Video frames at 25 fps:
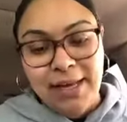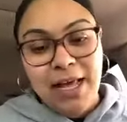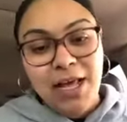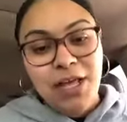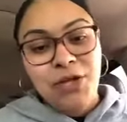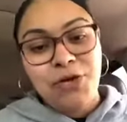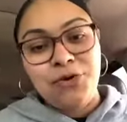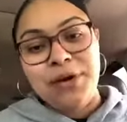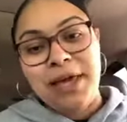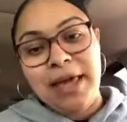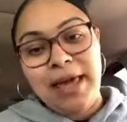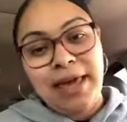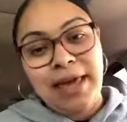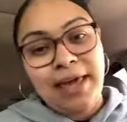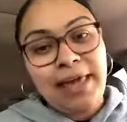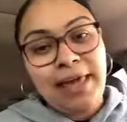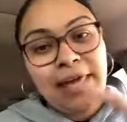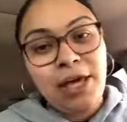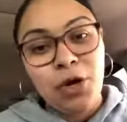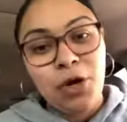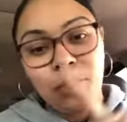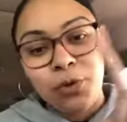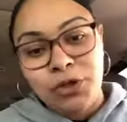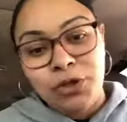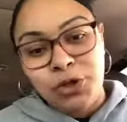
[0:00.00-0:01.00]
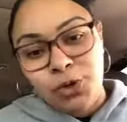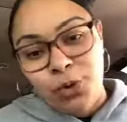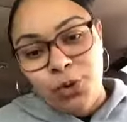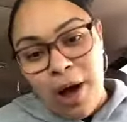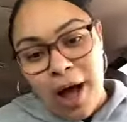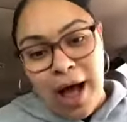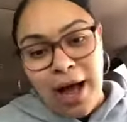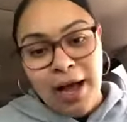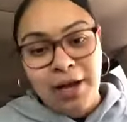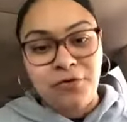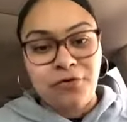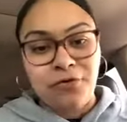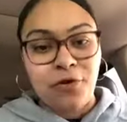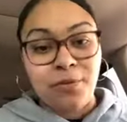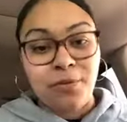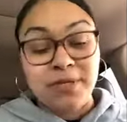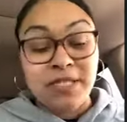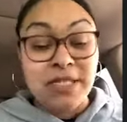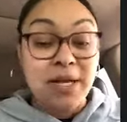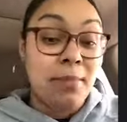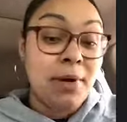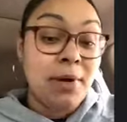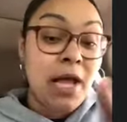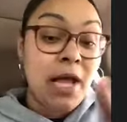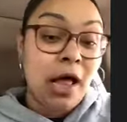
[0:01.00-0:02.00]
You can't heal what you hide from.
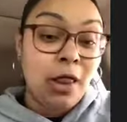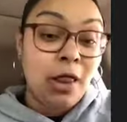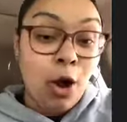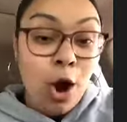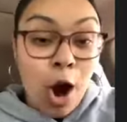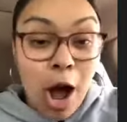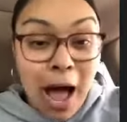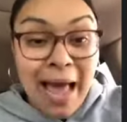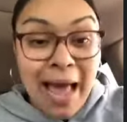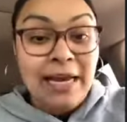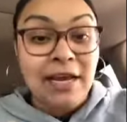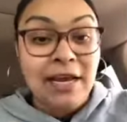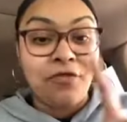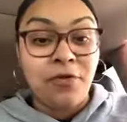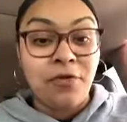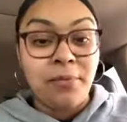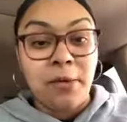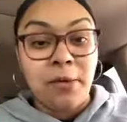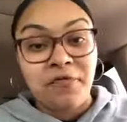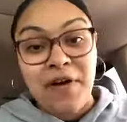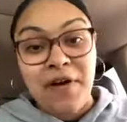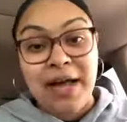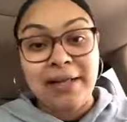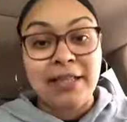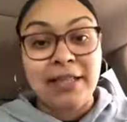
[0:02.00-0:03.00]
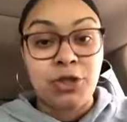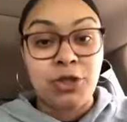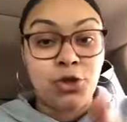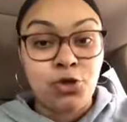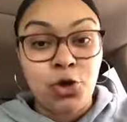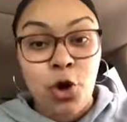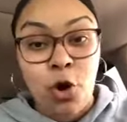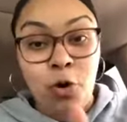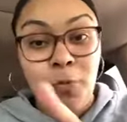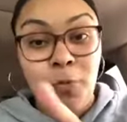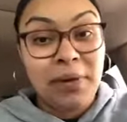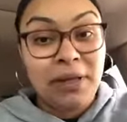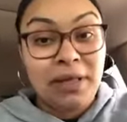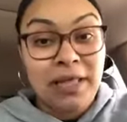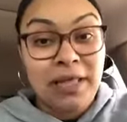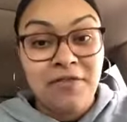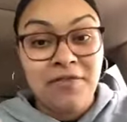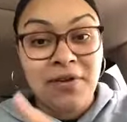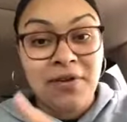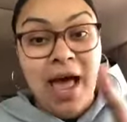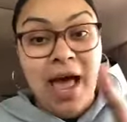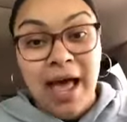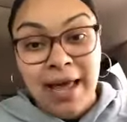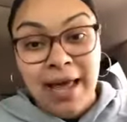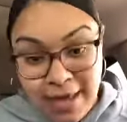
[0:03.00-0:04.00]
Some of y'all are hiding from the fact that you don't believe
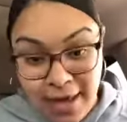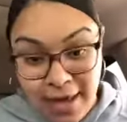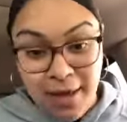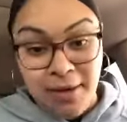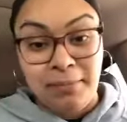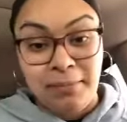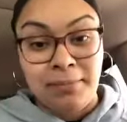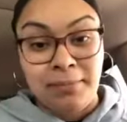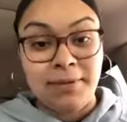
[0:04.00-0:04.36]
in I am.